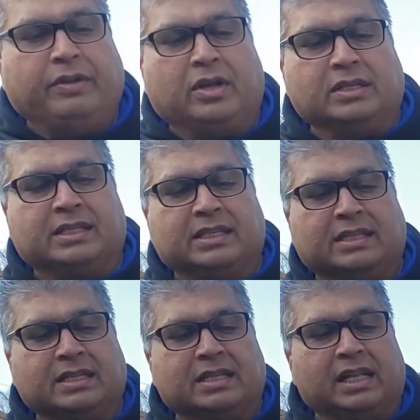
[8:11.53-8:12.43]
the
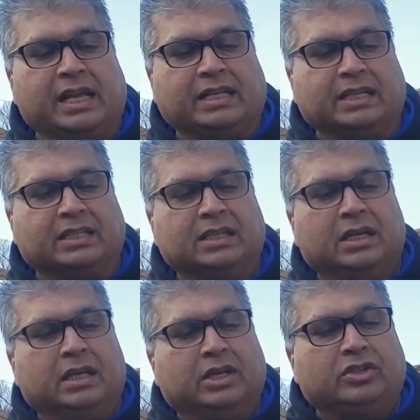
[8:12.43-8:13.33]
consistency like this.
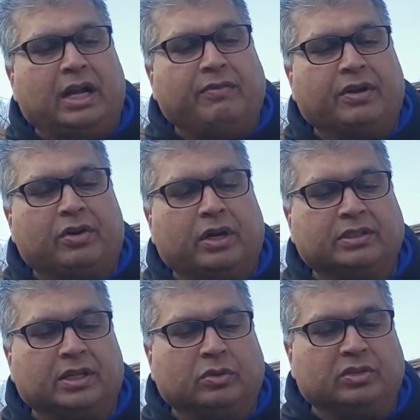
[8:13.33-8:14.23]
You should have a
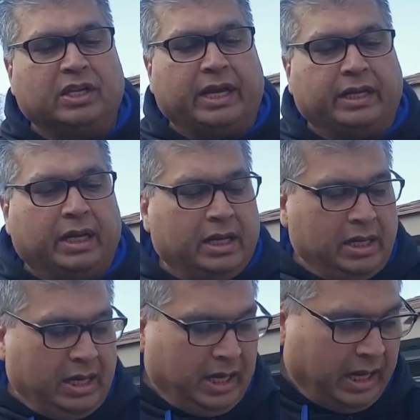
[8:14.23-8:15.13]
crust outside.
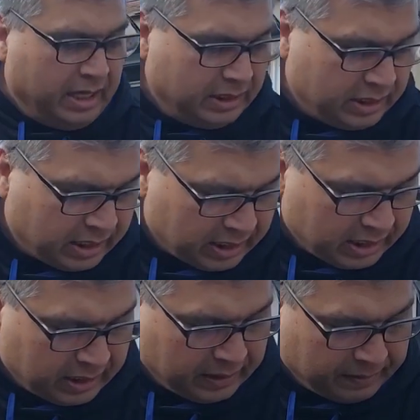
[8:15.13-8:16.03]
And
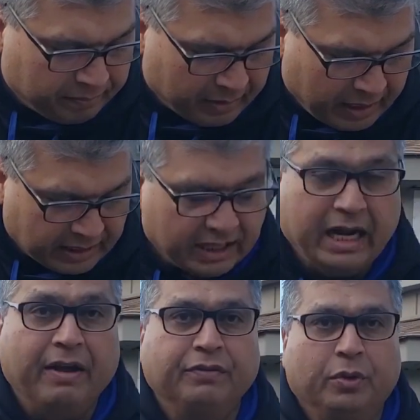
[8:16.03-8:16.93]
then
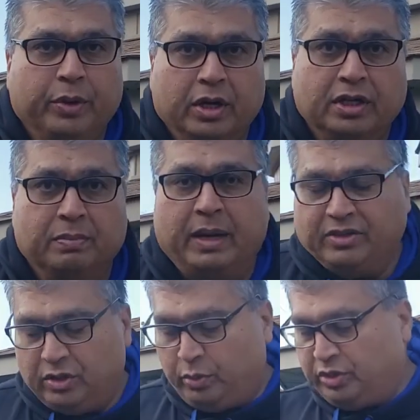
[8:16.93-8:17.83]
after we're gonna
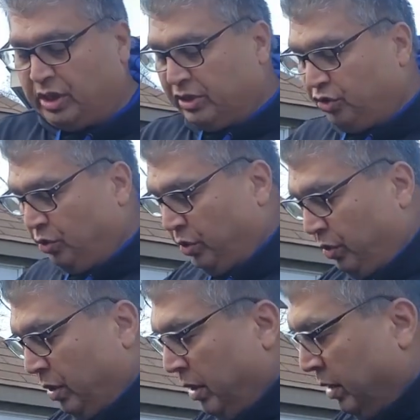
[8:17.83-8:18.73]
smash it, which I'll show you.
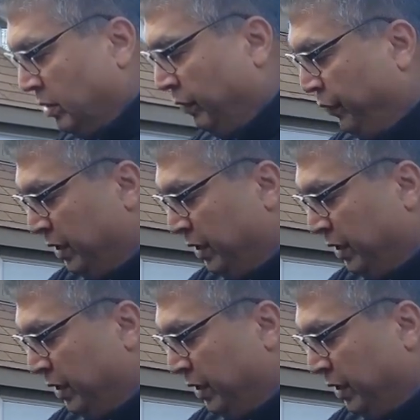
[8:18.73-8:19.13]
So for